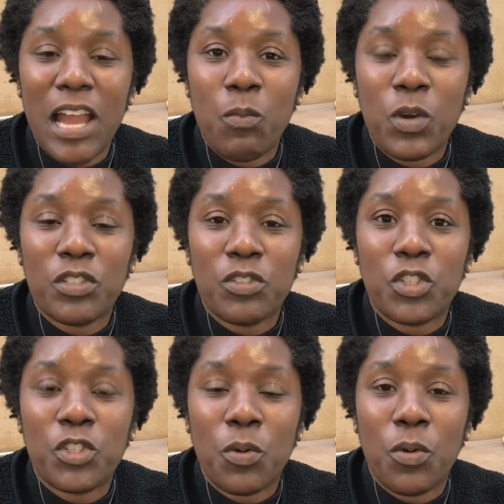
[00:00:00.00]
I wasn't
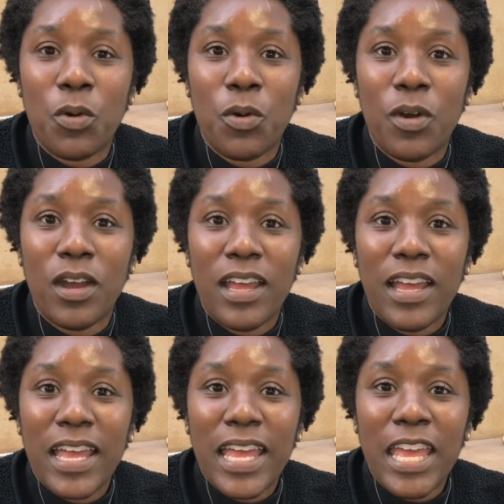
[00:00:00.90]
sure
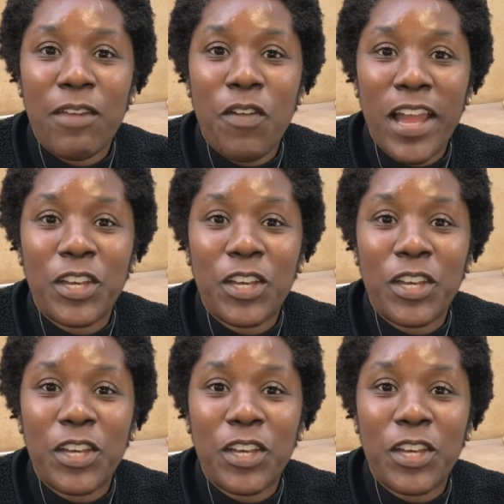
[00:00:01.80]
if I